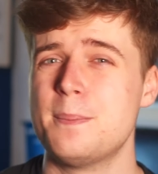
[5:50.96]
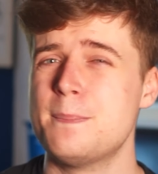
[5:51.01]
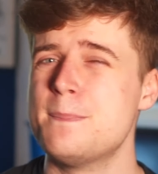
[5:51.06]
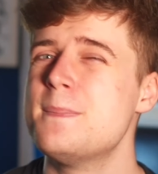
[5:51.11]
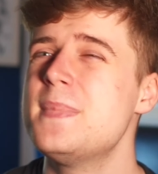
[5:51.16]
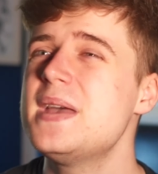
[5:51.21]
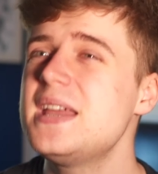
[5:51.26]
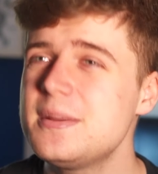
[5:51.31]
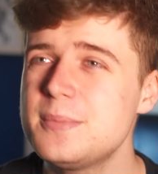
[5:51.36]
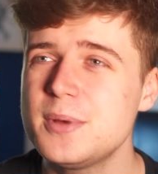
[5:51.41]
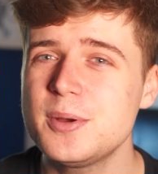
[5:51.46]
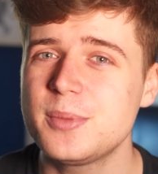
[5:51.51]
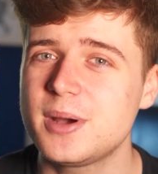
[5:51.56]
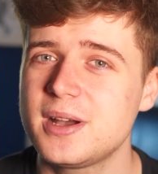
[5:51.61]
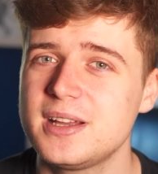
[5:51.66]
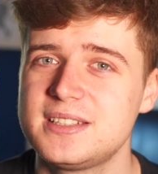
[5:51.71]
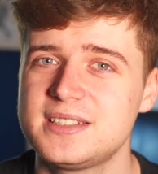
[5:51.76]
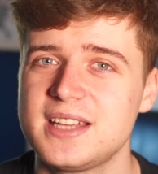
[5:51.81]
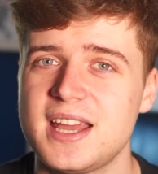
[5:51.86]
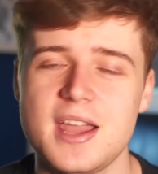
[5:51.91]
Minimum,
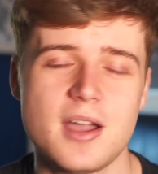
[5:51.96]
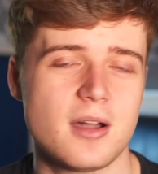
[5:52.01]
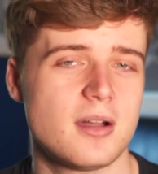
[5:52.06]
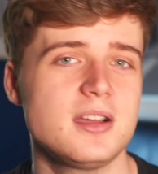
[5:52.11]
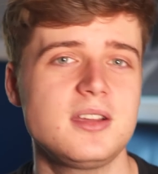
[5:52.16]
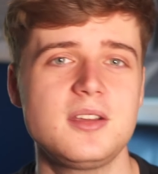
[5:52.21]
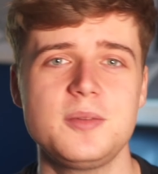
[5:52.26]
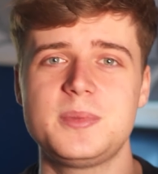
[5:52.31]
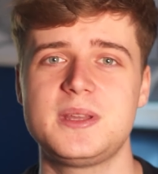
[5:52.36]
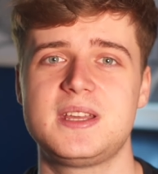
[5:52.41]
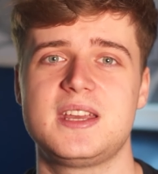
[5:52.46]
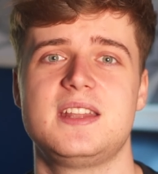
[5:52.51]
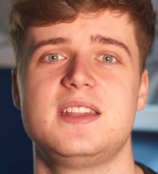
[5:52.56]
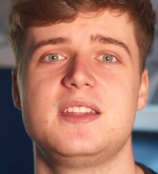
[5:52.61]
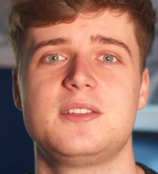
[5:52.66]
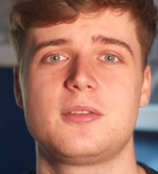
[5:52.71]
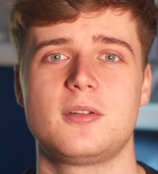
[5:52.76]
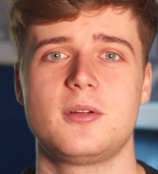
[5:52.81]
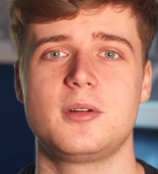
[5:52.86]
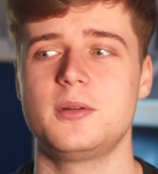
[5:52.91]
I say. I could be getting
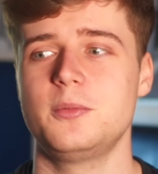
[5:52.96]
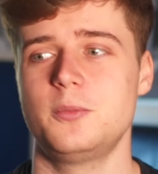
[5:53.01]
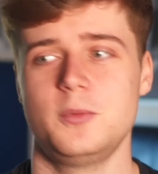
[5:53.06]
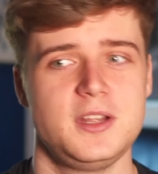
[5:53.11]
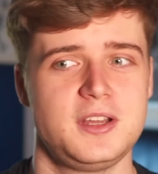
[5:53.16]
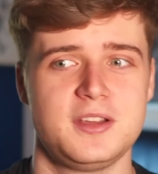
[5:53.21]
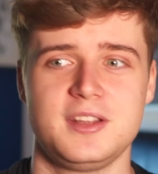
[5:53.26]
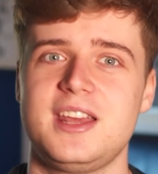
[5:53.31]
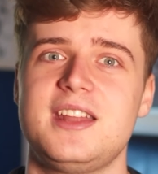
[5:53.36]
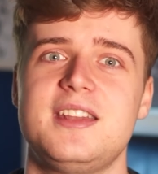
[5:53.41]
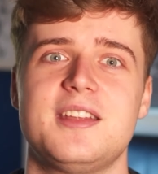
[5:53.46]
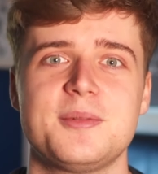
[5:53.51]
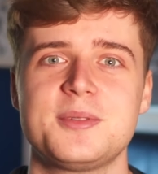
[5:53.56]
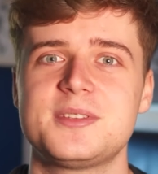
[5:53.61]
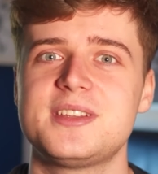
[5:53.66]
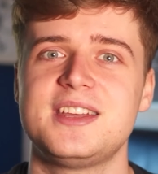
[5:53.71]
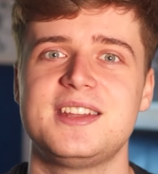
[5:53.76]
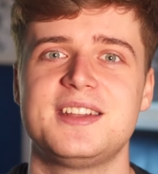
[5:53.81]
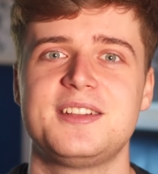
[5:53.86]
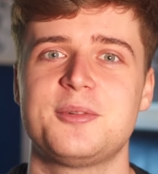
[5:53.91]
this wrong. We could end up
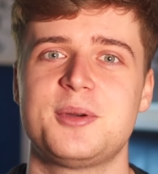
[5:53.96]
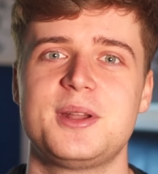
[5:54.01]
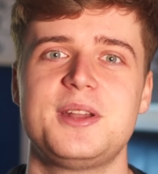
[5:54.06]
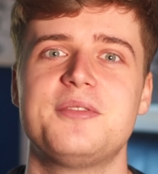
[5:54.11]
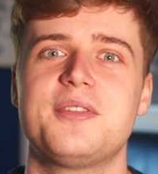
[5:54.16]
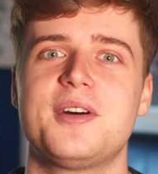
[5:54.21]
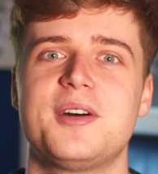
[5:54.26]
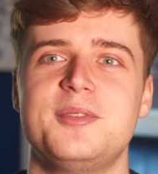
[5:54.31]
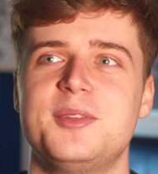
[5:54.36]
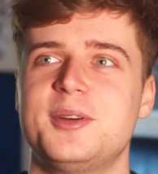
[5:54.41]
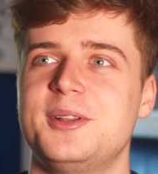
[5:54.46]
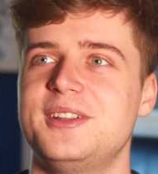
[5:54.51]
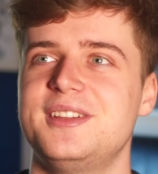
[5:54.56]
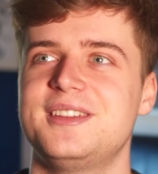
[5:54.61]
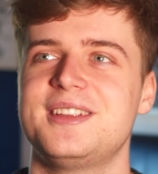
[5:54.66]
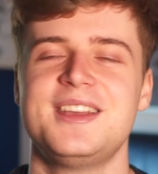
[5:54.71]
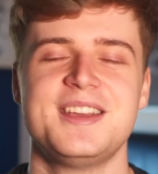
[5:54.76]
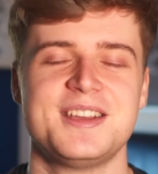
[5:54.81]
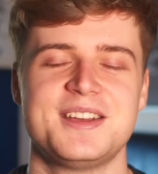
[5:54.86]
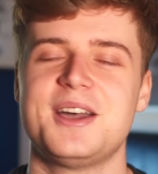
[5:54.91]
seeing the
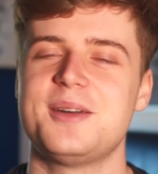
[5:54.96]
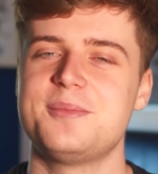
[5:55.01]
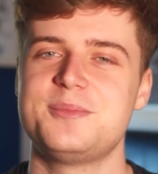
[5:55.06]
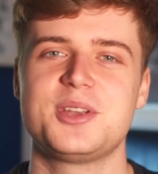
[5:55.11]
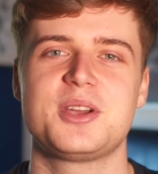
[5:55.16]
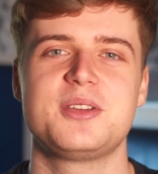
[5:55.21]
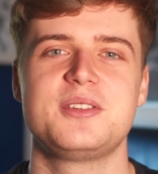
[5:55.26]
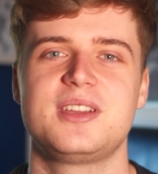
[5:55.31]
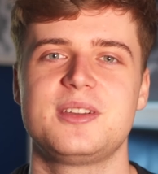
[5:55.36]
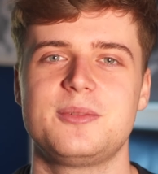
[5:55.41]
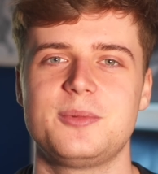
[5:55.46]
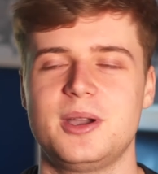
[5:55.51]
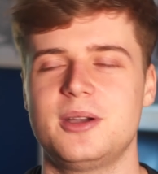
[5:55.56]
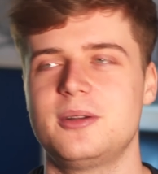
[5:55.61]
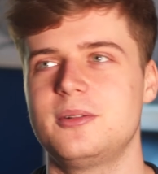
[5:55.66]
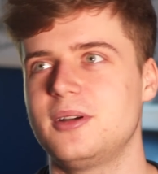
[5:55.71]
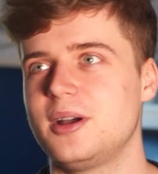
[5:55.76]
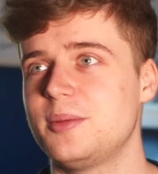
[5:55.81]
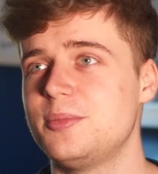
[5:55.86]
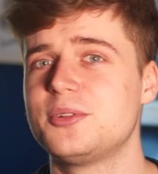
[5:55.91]
$25. I'm joking.
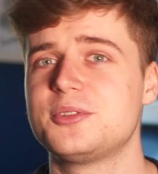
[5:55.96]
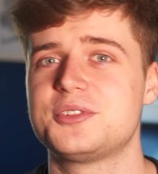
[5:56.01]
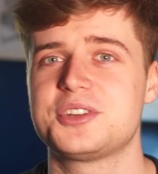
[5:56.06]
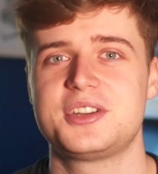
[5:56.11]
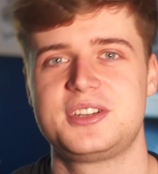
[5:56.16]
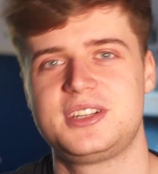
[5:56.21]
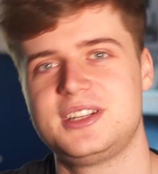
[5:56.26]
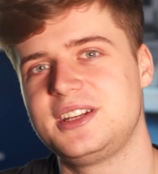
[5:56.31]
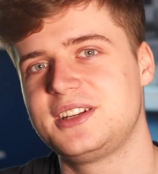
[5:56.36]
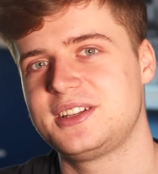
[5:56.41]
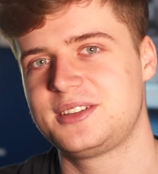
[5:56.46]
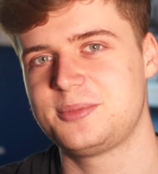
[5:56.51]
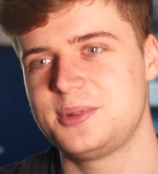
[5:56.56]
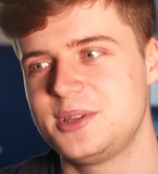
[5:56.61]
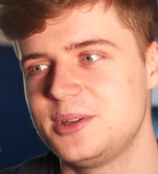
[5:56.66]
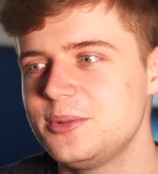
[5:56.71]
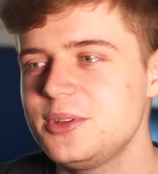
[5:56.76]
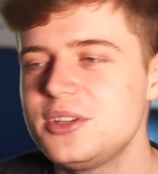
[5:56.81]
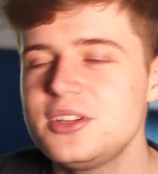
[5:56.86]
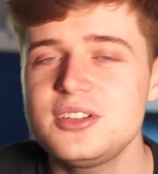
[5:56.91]
Well, I'm not joking, because
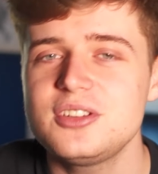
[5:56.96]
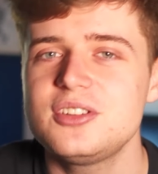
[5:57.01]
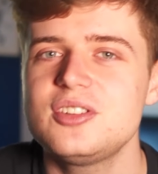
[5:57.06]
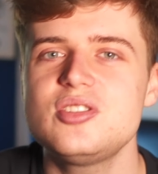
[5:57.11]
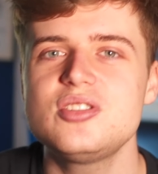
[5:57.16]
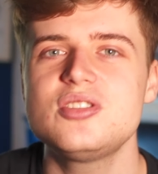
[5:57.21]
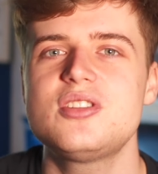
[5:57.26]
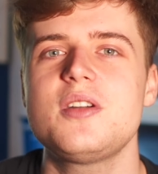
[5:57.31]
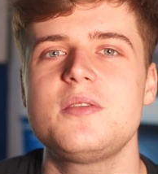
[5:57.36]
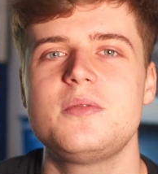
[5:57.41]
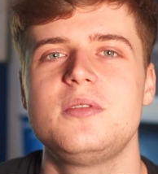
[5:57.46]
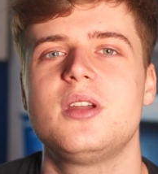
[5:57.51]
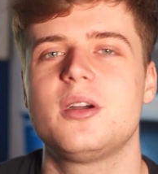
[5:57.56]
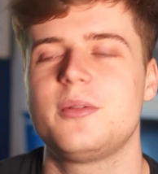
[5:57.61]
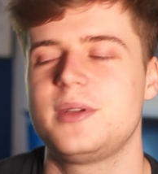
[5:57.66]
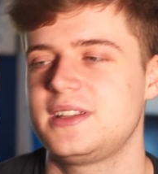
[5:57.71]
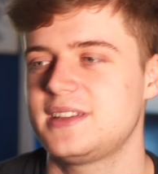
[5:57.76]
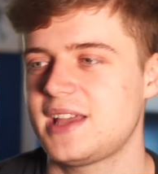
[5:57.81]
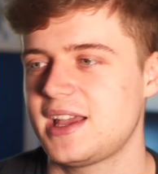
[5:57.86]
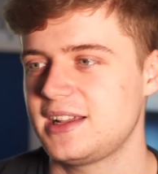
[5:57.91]
you don't know
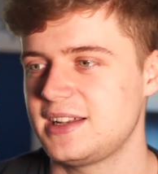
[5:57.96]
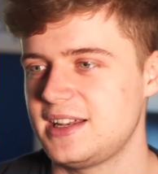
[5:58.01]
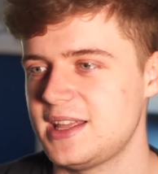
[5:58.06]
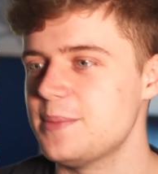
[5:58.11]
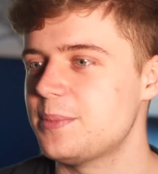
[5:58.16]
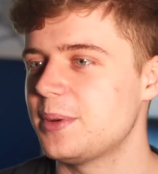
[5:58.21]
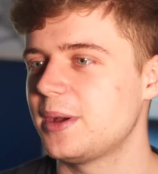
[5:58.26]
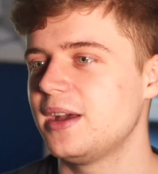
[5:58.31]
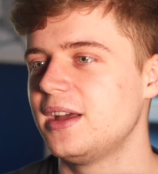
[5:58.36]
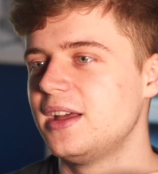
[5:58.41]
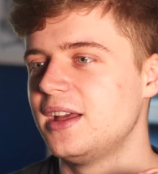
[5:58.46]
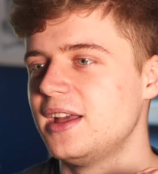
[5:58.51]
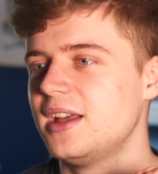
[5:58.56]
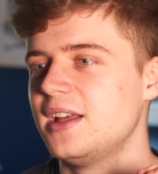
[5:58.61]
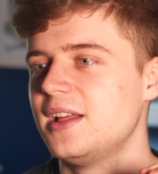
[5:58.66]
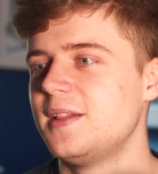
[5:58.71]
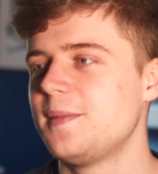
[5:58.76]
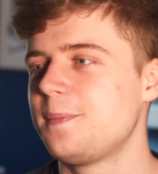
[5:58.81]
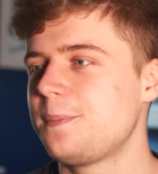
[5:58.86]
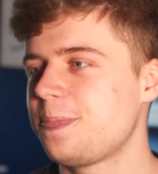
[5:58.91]
exactly, but
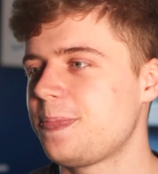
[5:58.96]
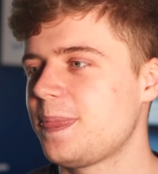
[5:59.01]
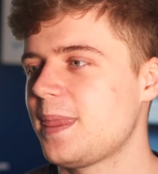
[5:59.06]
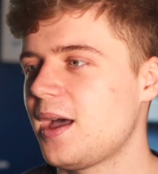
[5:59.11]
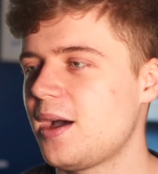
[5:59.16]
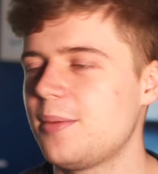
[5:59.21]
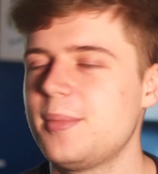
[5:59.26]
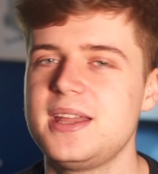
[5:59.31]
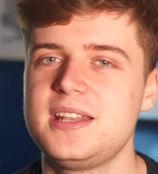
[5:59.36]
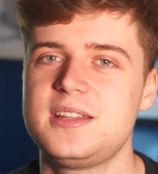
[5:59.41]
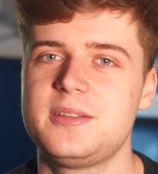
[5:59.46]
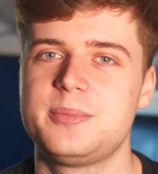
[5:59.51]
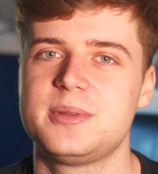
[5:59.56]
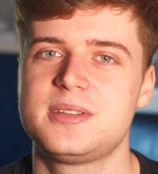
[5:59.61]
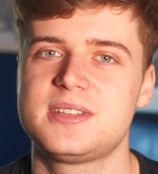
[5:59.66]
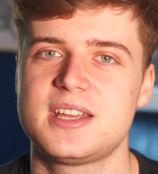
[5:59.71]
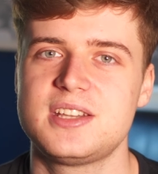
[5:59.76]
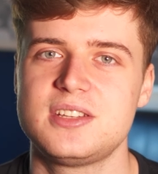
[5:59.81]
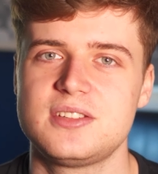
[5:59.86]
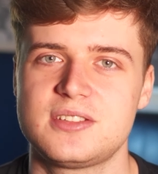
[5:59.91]
I'm
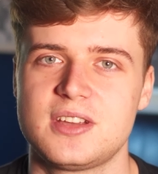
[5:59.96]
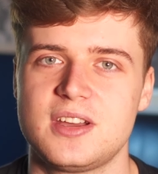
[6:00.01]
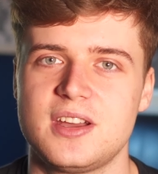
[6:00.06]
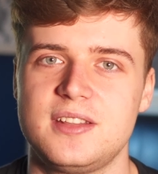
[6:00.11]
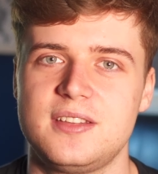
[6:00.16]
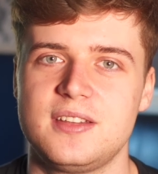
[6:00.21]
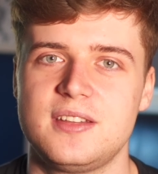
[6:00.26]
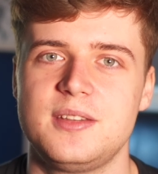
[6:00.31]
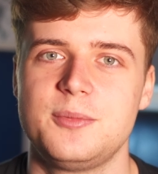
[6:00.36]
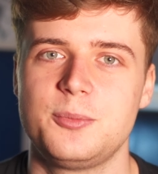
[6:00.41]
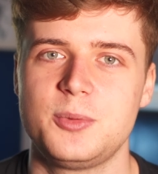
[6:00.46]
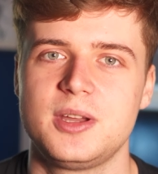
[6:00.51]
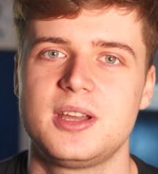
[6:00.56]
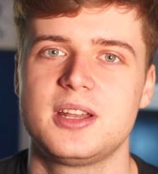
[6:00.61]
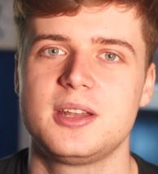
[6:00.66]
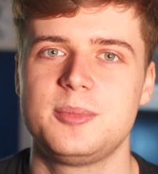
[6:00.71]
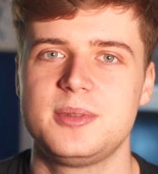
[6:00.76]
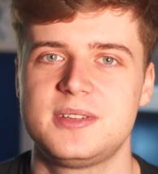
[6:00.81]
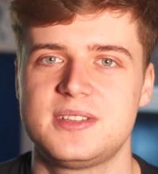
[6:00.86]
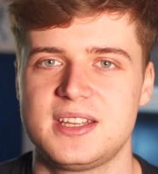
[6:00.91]
80% certain we're
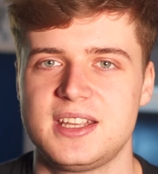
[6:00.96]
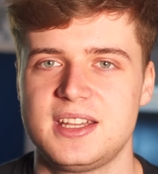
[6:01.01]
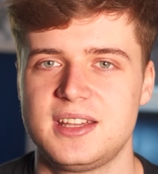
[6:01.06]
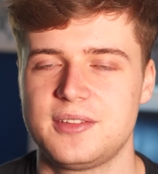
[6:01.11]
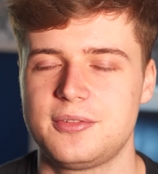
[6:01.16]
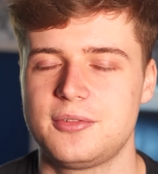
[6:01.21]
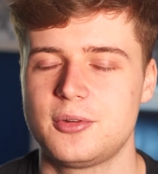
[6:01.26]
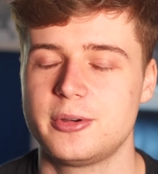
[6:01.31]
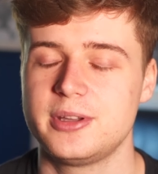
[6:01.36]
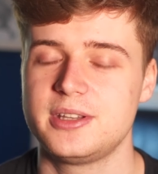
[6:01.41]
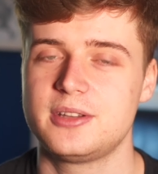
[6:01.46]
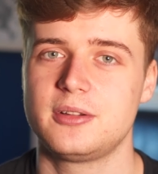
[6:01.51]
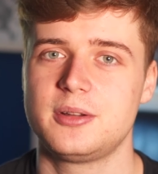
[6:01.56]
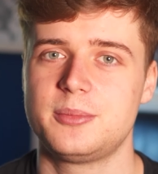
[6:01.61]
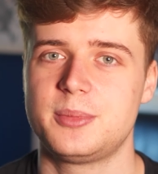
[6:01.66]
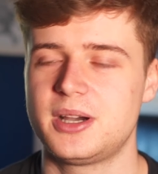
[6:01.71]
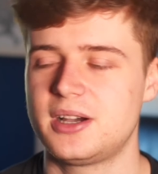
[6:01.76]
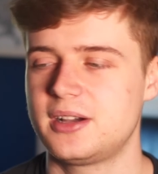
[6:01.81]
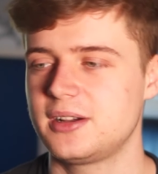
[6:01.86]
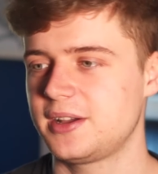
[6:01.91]
going to be seeing the $40
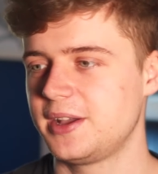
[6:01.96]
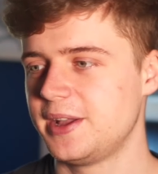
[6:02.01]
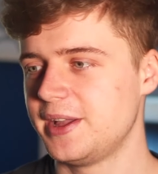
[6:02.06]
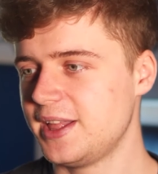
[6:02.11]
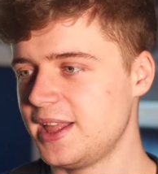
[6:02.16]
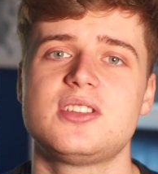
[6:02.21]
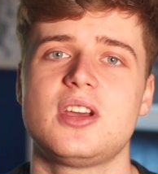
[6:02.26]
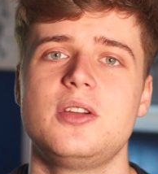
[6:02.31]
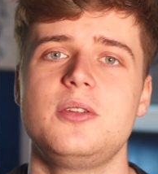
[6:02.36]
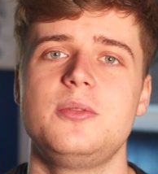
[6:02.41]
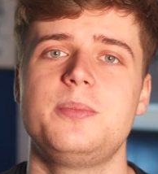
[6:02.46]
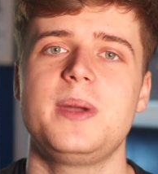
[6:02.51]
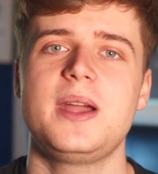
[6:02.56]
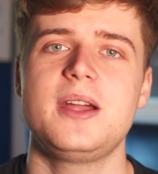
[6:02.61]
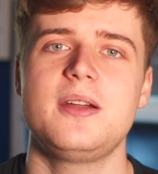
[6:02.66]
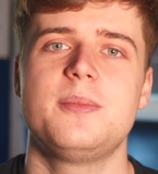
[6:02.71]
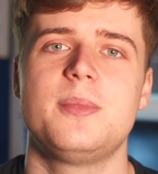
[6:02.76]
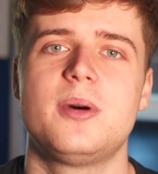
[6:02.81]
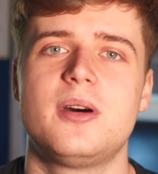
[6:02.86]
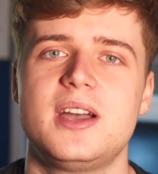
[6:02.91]
mark. So
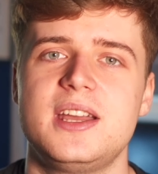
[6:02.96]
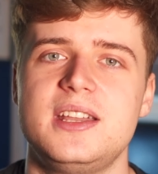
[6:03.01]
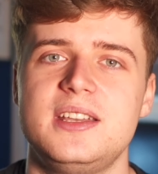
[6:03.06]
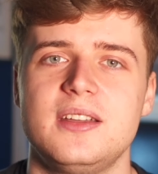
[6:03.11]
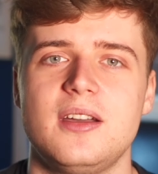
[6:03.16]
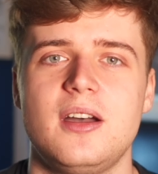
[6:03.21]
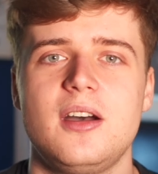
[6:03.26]
bear in mind,